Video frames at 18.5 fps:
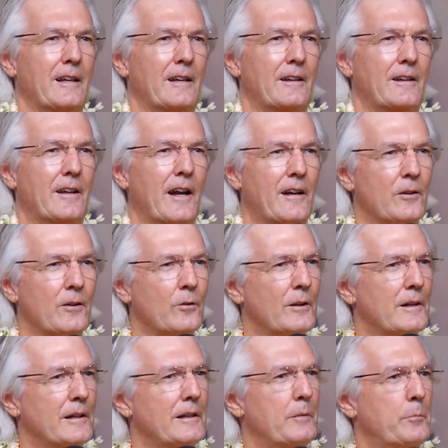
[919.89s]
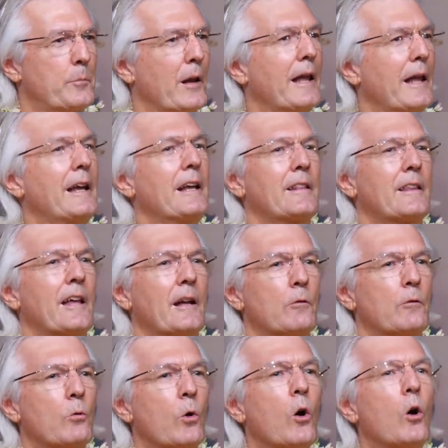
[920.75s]
Not only playing
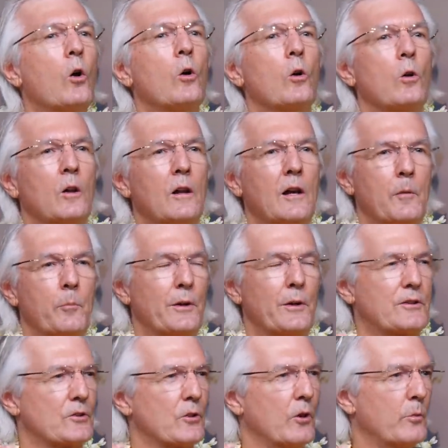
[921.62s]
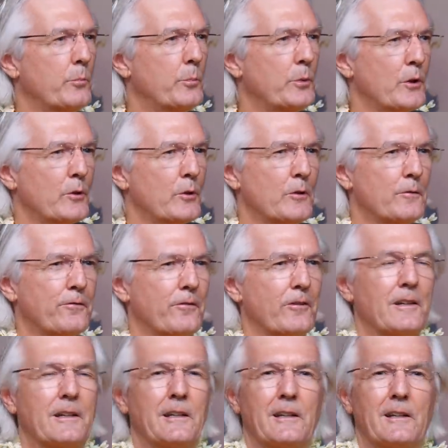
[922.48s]
that role, but so
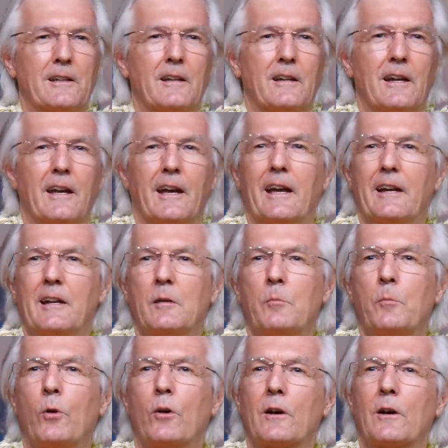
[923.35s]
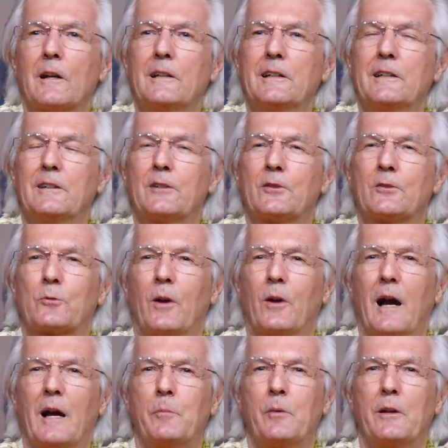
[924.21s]
beautifully and immortally
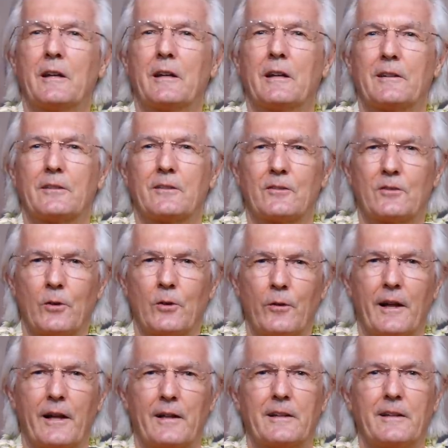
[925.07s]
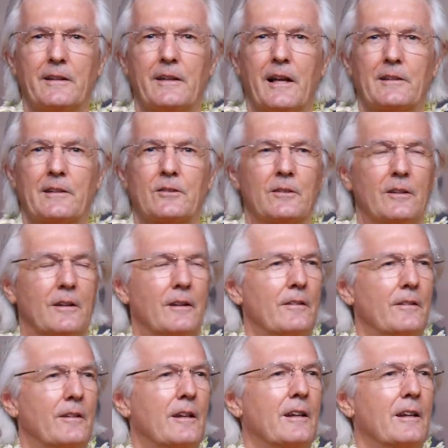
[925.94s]
describing it so that in that
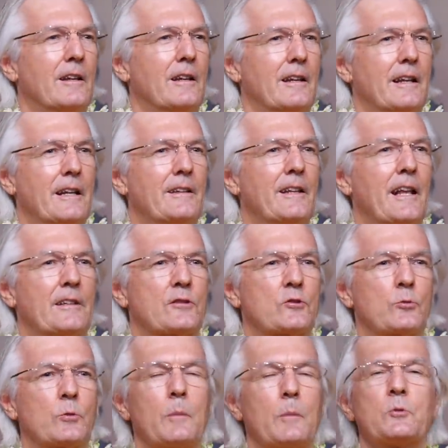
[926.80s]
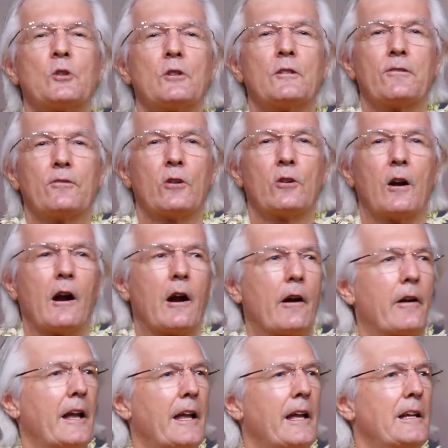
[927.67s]
in that scripture for
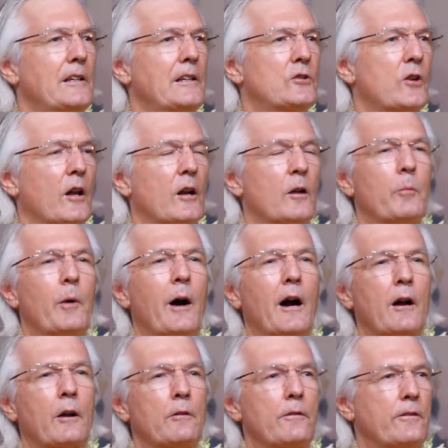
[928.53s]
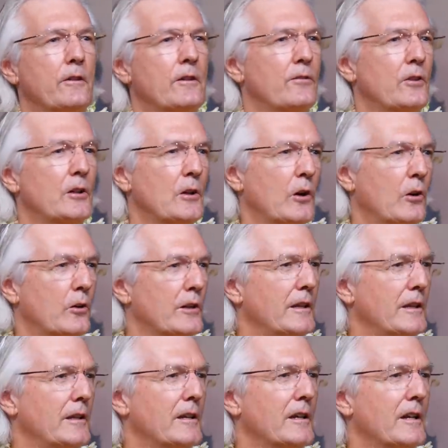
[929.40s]
our age, Autobiography of a
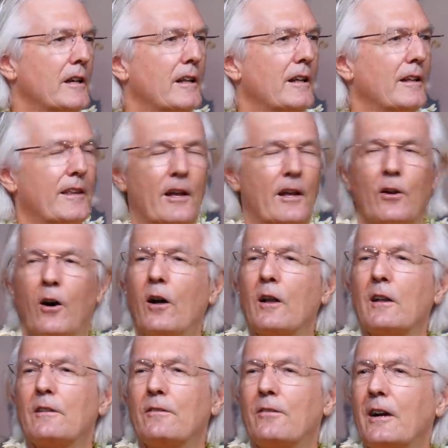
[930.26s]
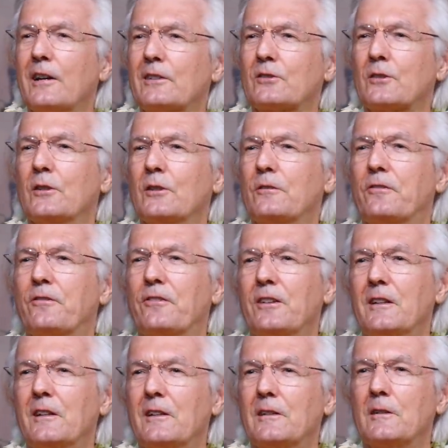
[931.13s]
Yogi, that all of us could
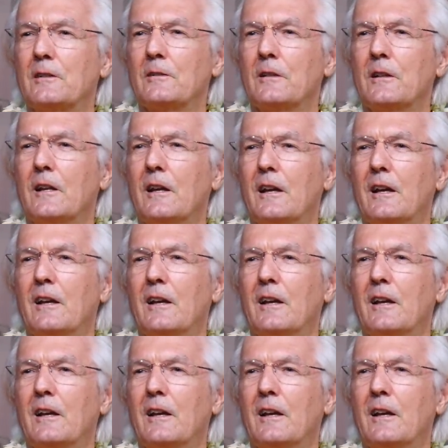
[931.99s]
feel,